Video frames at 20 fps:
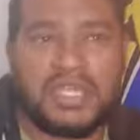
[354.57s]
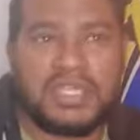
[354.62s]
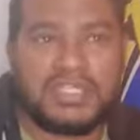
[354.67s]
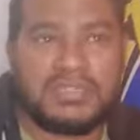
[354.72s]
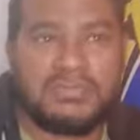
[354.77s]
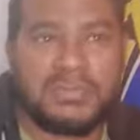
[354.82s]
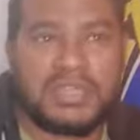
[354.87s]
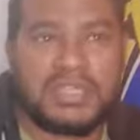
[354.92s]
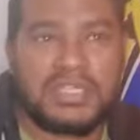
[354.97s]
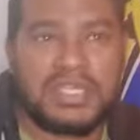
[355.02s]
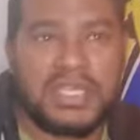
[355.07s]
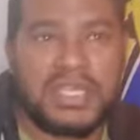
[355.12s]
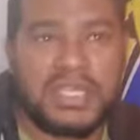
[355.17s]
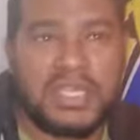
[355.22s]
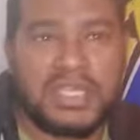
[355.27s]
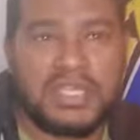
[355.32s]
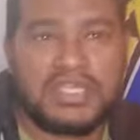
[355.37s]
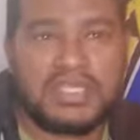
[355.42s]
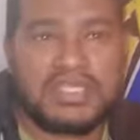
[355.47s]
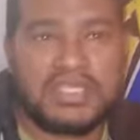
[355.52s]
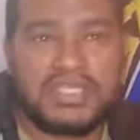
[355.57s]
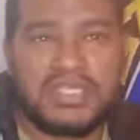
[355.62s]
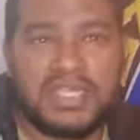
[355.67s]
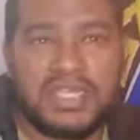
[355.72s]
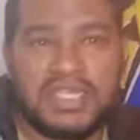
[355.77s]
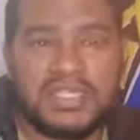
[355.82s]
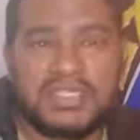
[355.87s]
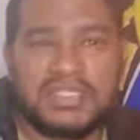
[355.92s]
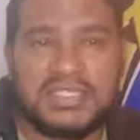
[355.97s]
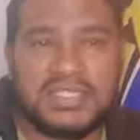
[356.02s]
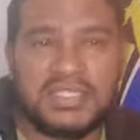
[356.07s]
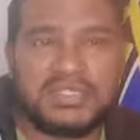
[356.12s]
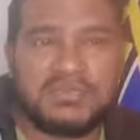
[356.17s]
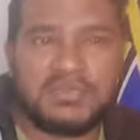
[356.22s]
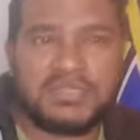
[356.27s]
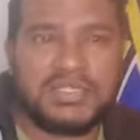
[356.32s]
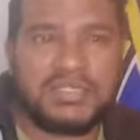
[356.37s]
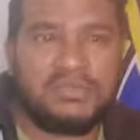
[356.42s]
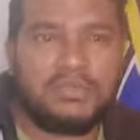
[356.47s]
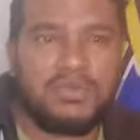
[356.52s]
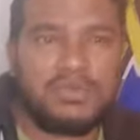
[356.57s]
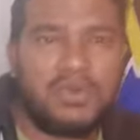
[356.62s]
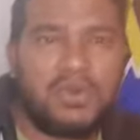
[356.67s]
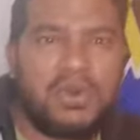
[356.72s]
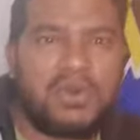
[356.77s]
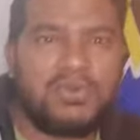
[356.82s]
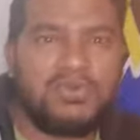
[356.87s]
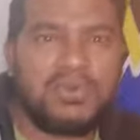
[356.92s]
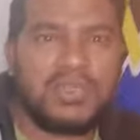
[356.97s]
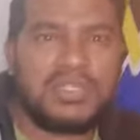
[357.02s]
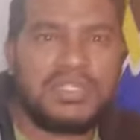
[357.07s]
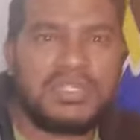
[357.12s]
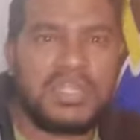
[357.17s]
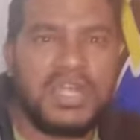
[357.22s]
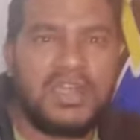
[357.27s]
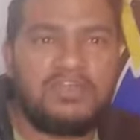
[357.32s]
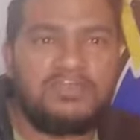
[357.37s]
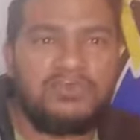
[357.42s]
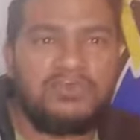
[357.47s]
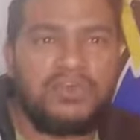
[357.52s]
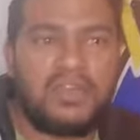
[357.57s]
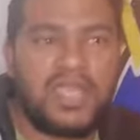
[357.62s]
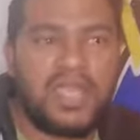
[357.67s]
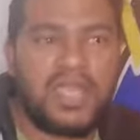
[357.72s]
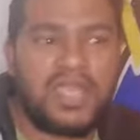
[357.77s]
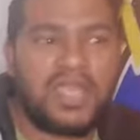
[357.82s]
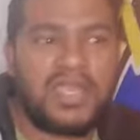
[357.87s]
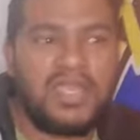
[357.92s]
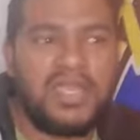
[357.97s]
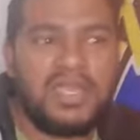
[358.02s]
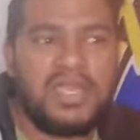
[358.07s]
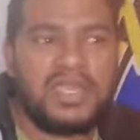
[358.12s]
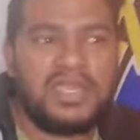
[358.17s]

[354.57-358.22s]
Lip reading: especially in CS, especially with all-wheel drive, where